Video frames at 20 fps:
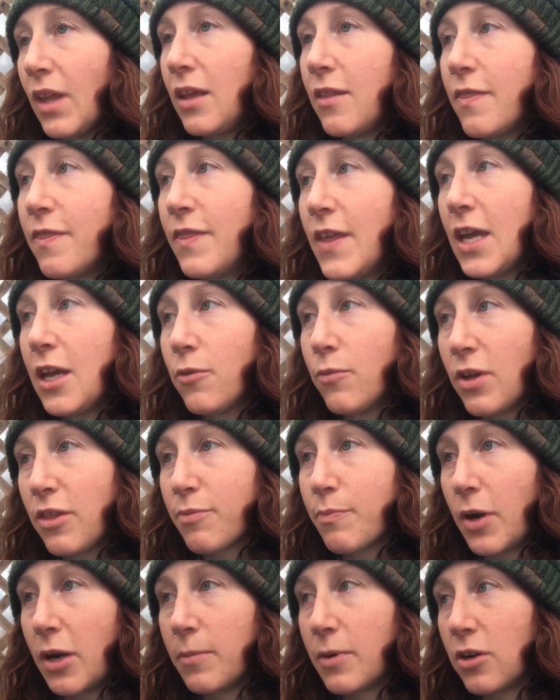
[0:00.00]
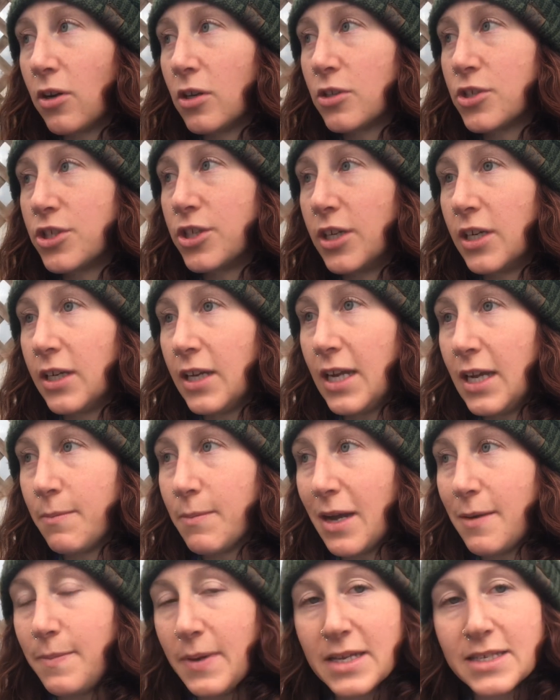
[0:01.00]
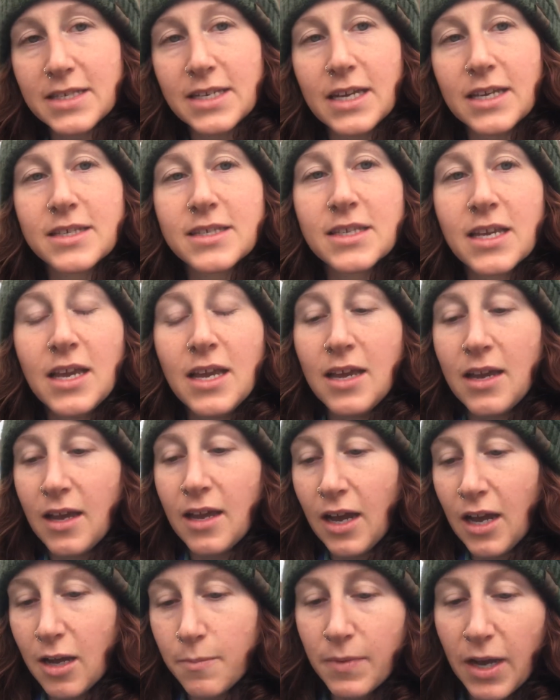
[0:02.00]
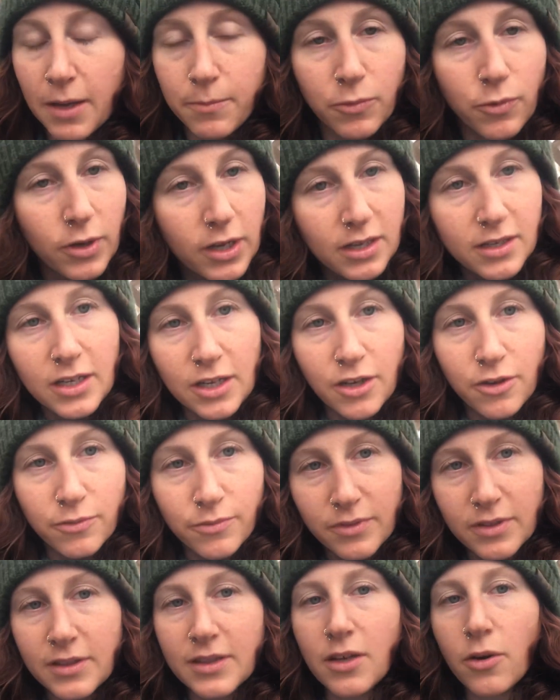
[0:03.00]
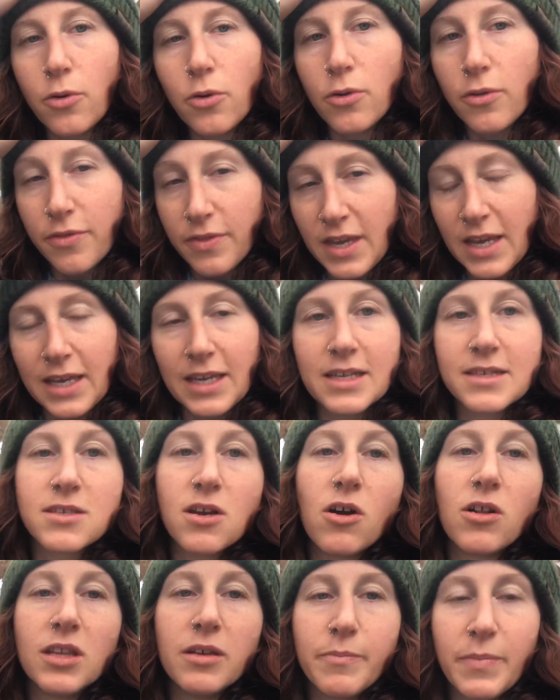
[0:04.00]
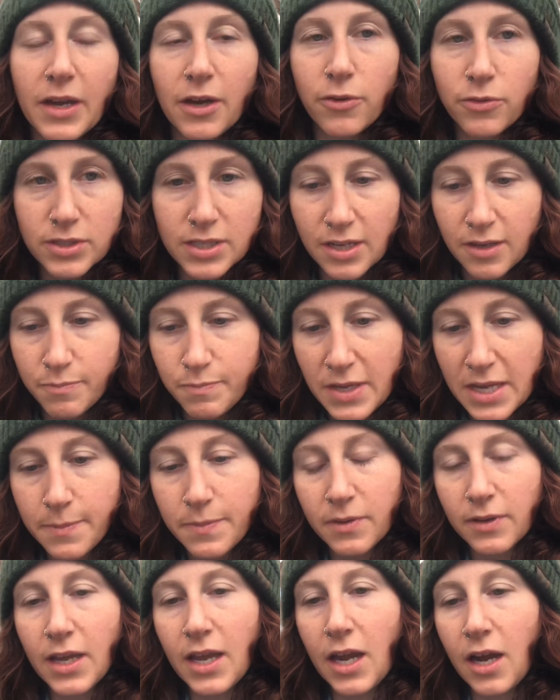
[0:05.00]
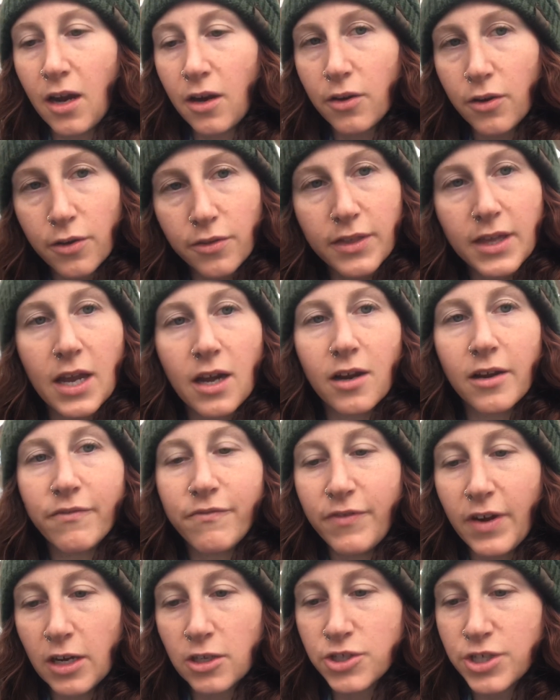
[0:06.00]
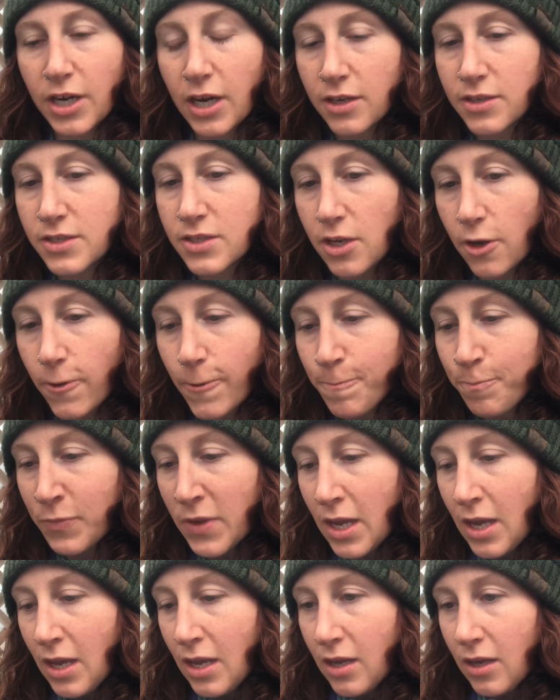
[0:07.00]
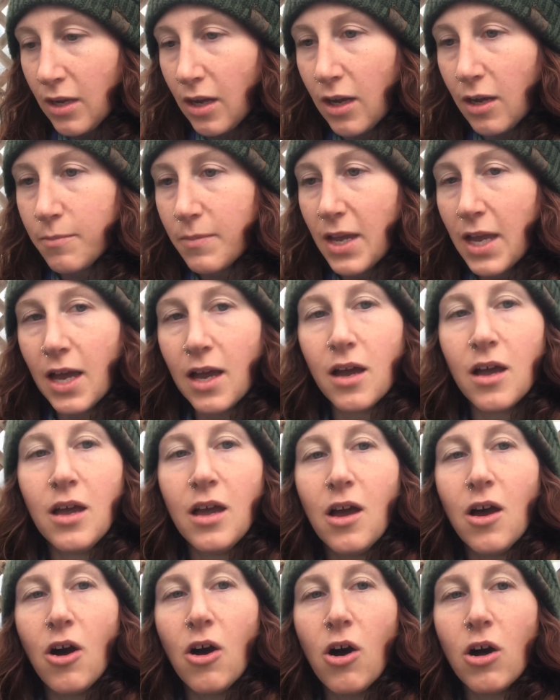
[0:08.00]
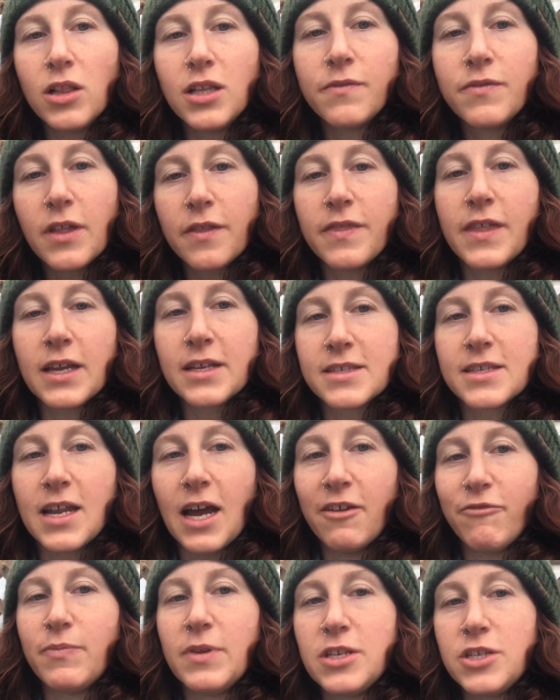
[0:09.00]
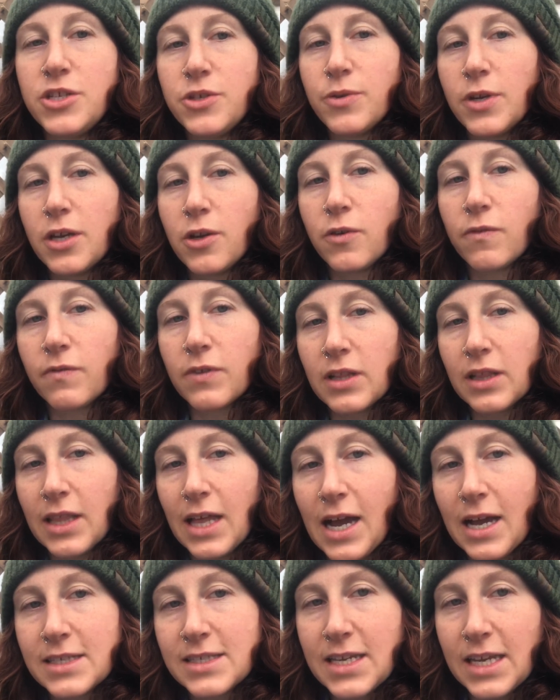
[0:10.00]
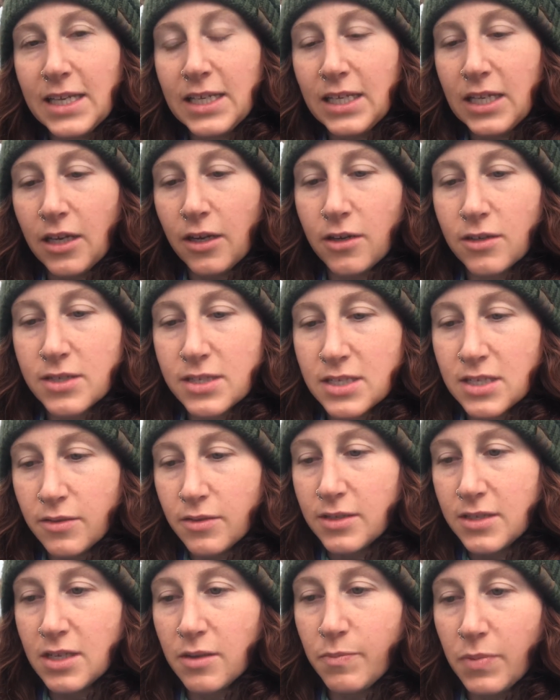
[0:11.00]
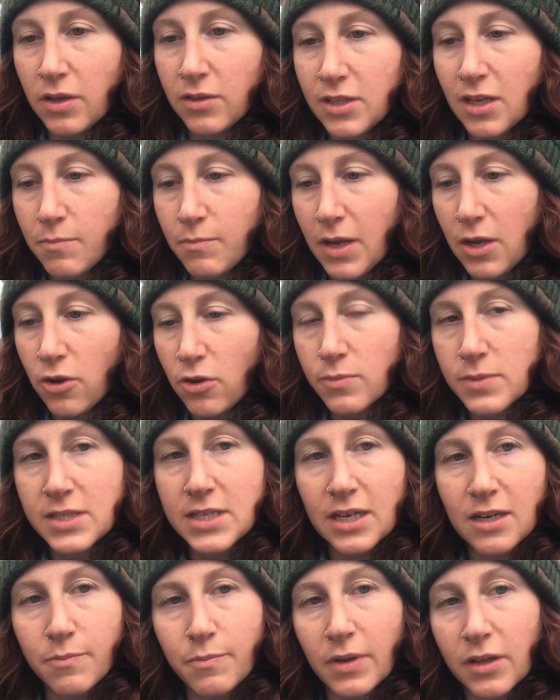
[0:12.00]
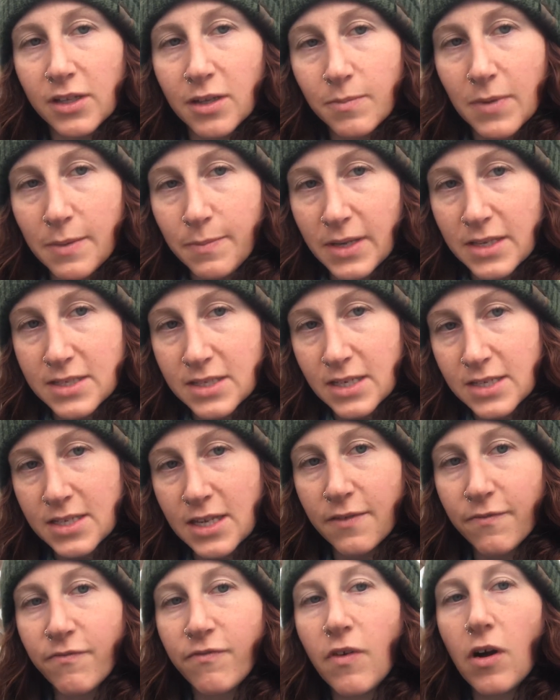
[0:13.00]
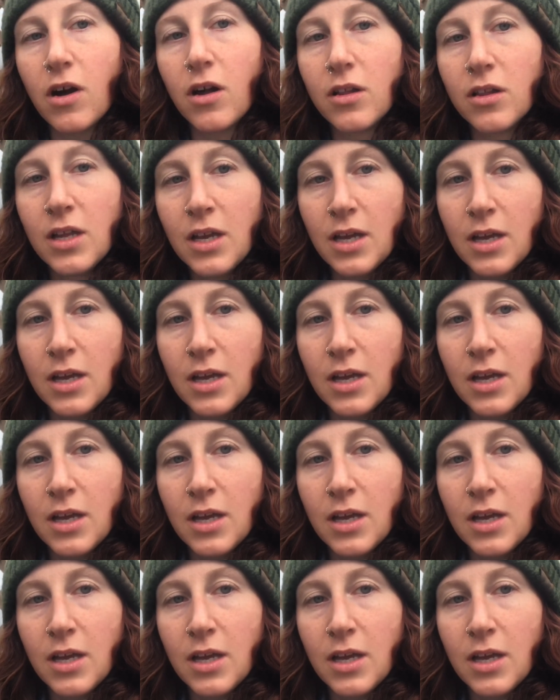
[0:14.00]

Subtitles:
thing with permaculture in my business, you know, the whole thing is all about people care, earth care, and fair share. So all of the things that I've been doing over the last 8 years to build up my homestead and build up my business and follow